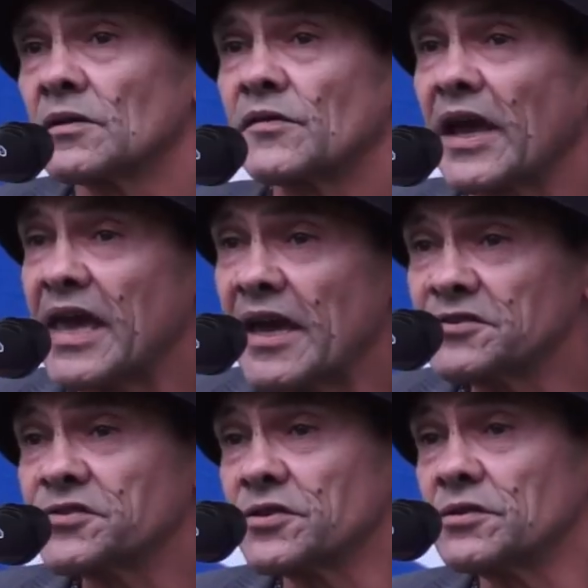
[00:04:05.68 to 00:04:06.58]
they had
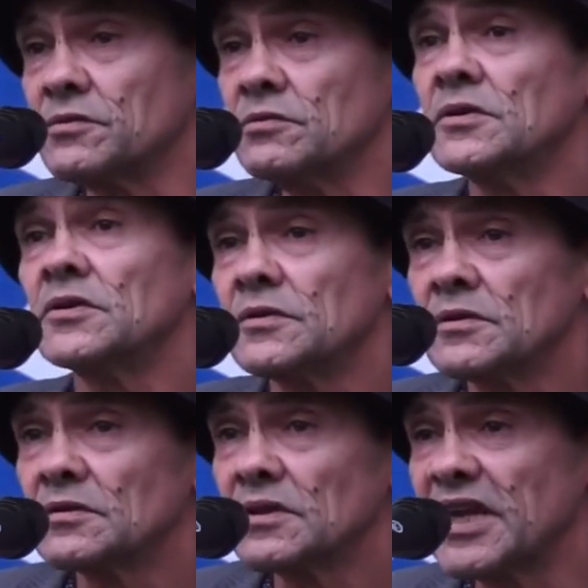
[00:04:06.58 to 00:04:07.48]
to
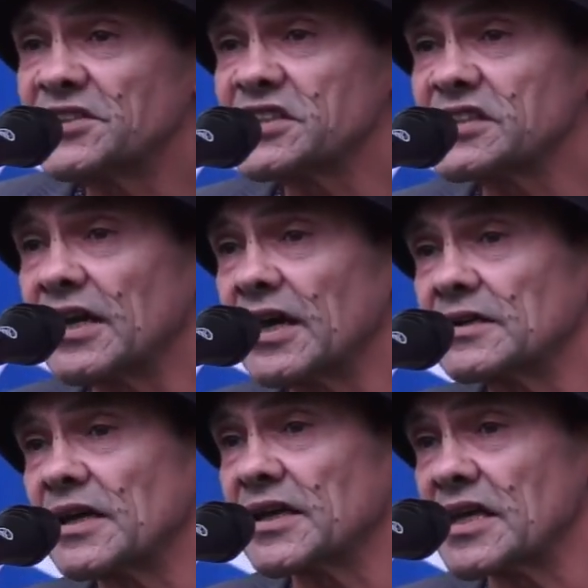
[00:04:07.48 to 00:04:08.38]

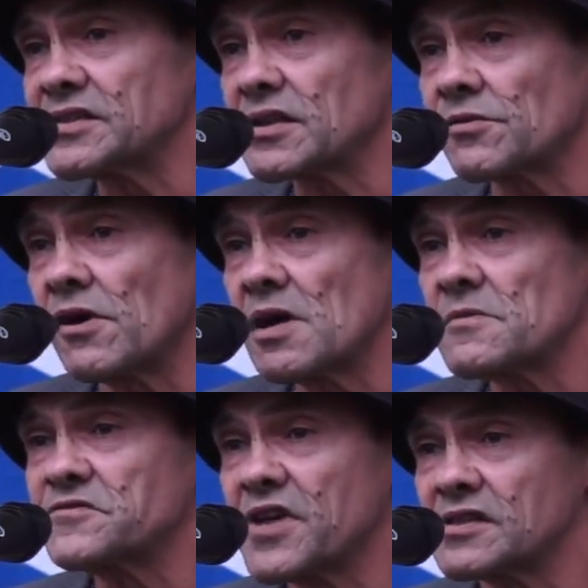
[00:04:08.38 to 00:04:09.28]
legislate against the crime
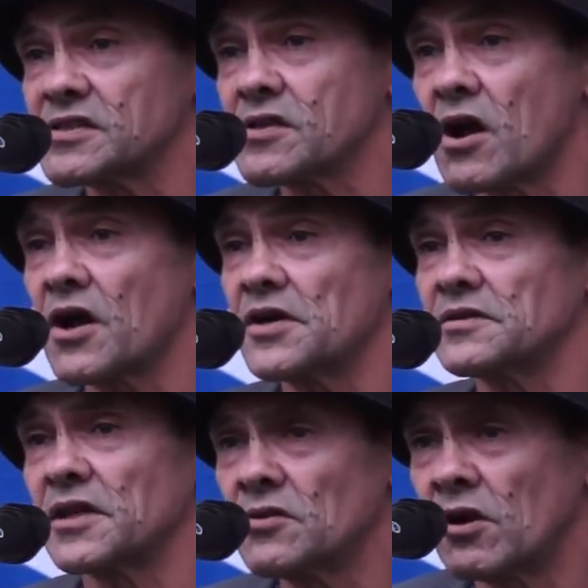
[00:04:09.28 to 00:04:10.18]
of genocide.
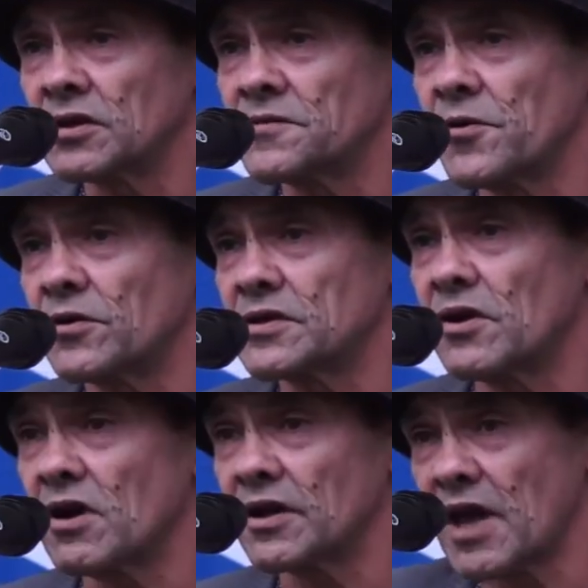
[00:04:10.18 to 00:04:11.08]
In
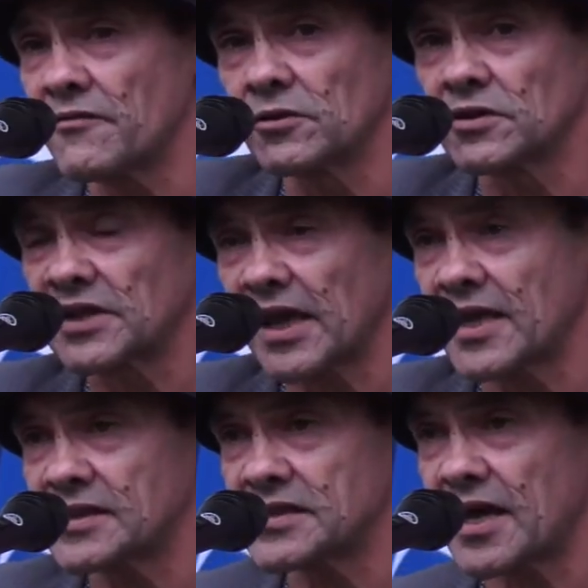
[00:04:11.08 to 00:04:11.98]
1949, have a look at the
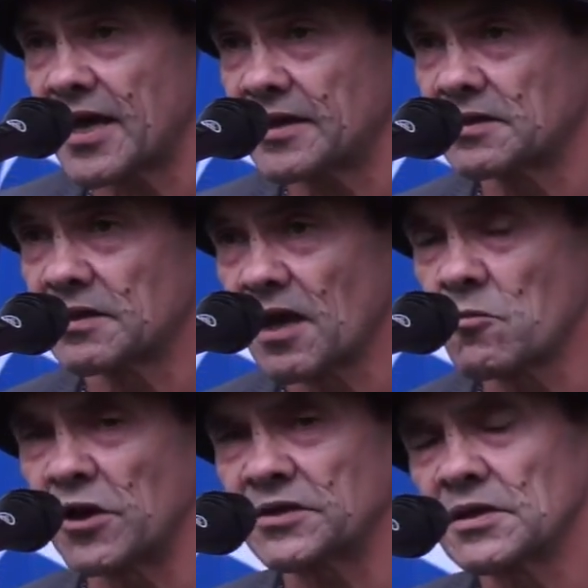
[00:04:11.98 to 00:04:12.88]
Hansard and
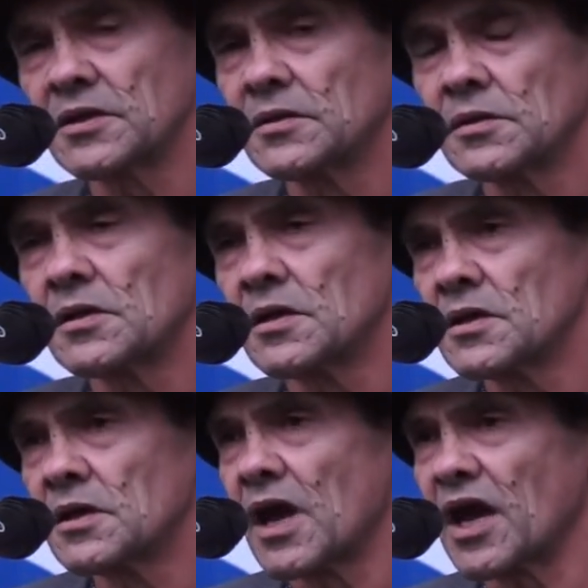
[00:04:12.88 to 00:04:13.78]
what
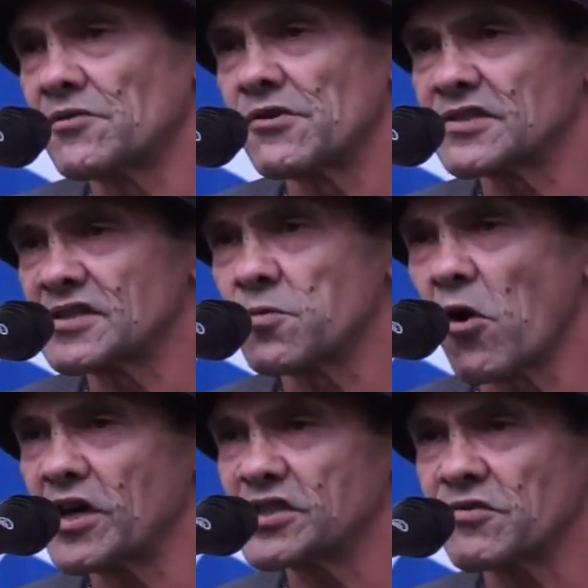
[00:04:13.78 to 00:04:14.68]
the reasons
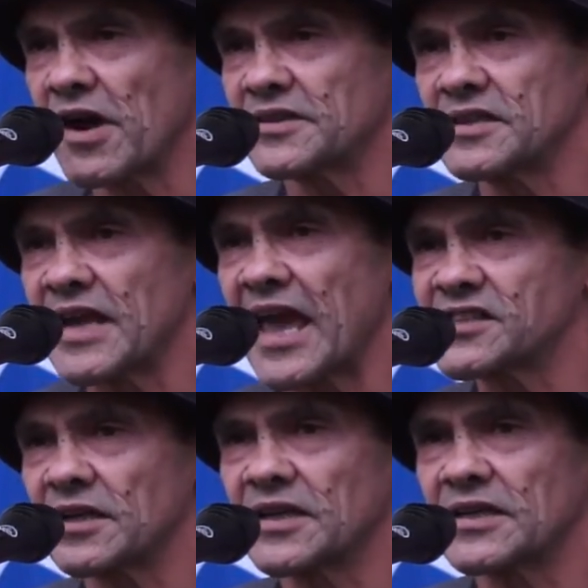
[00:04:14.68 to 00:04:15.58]
why Australia didn't
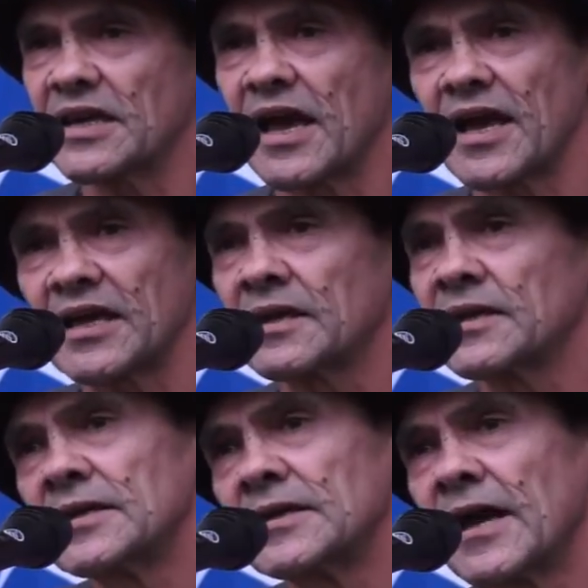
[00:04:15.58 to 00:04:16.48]
actually
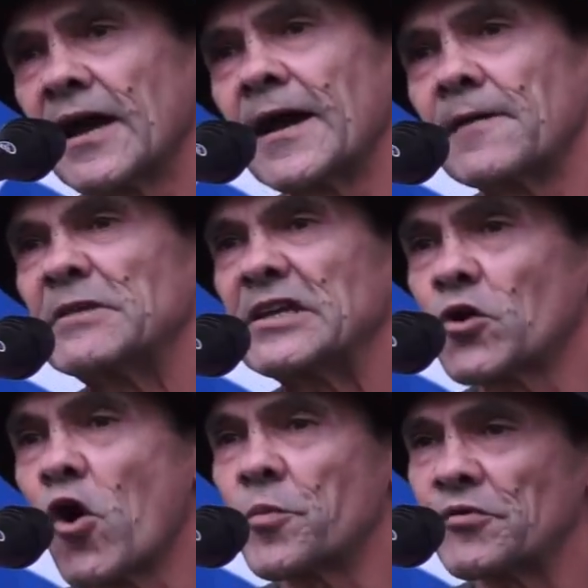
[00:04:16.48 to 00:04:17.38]

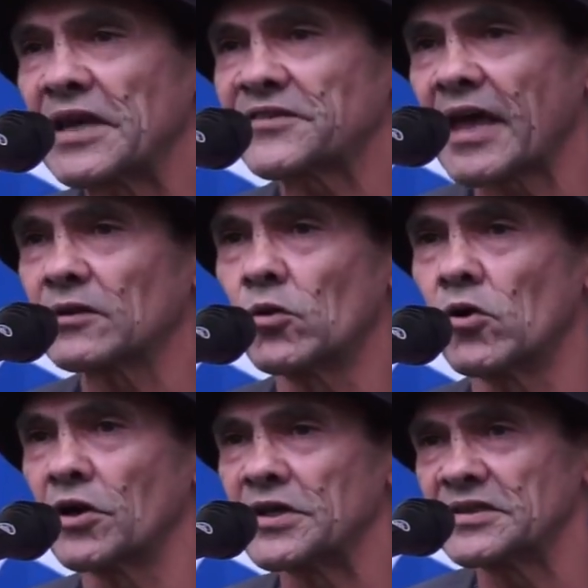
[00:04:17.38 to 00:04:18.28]
incorporate that
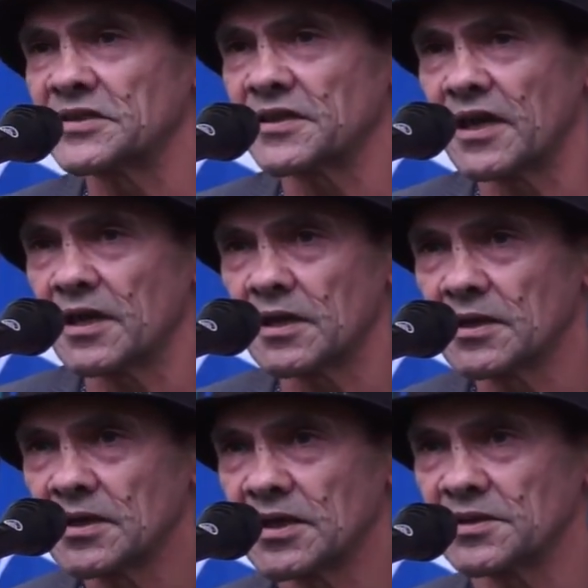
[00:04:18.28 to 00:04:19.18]
law into their
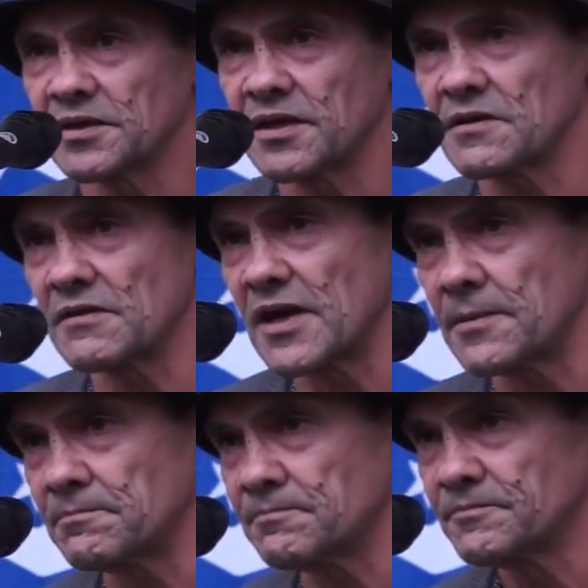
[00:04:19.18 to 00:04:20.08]

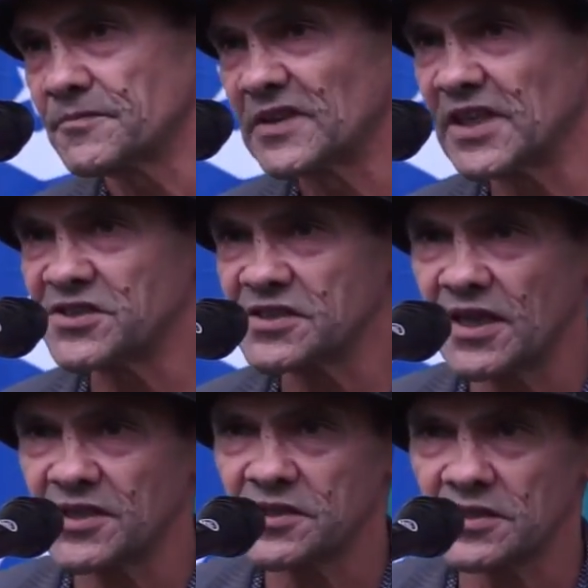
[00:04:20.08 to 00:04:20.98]

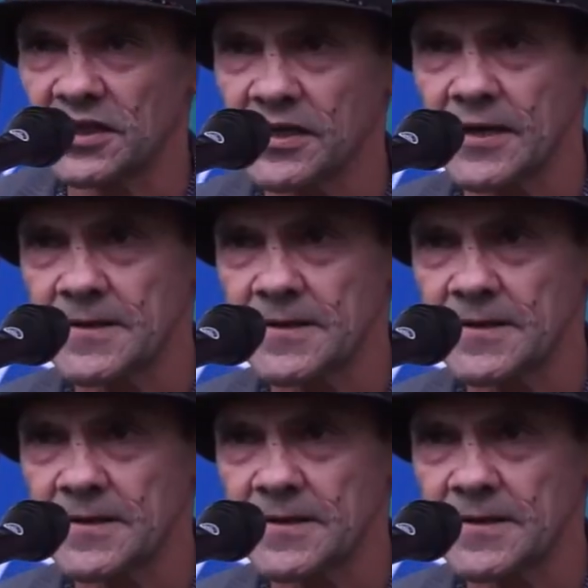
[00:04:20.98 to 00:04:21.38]
legislation here.